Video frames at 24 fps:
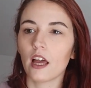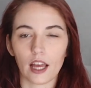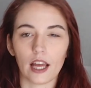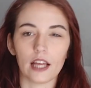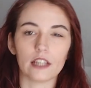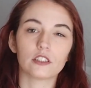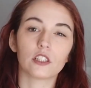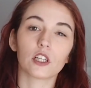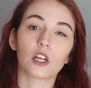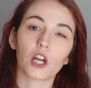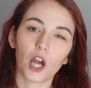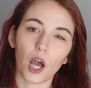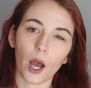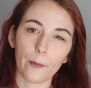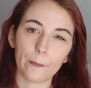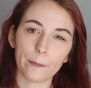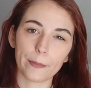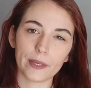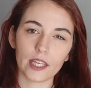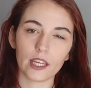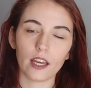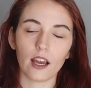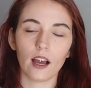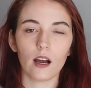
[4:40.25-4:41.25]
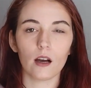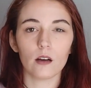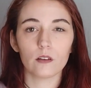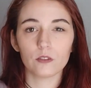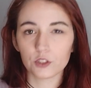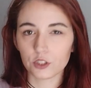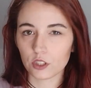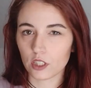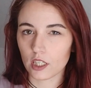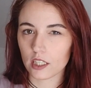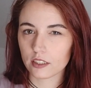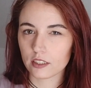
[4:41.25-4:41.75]
as a copy of
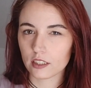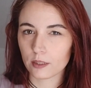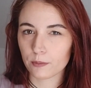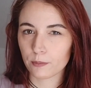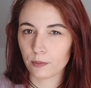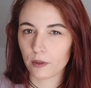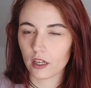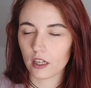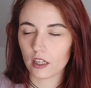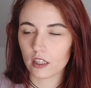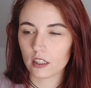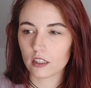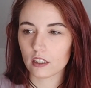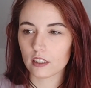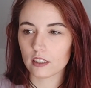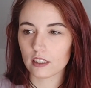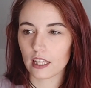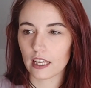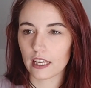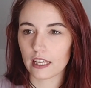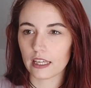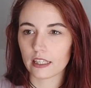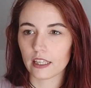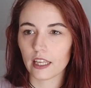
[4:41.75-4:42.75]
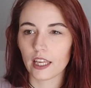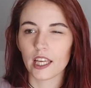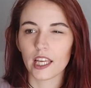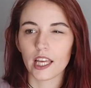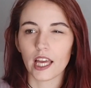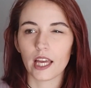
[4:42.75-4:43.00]
Jurassic Park, like,